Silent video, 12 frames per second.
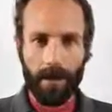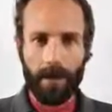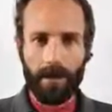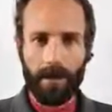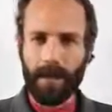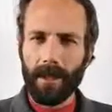
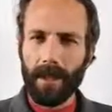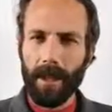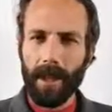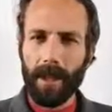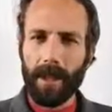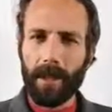think it was
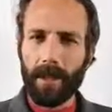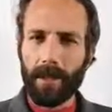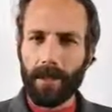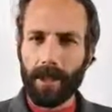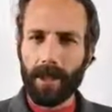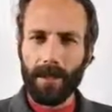Anki
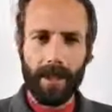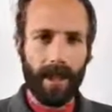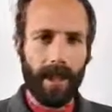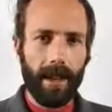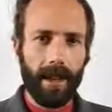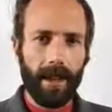or
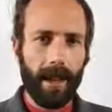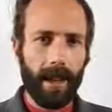Enki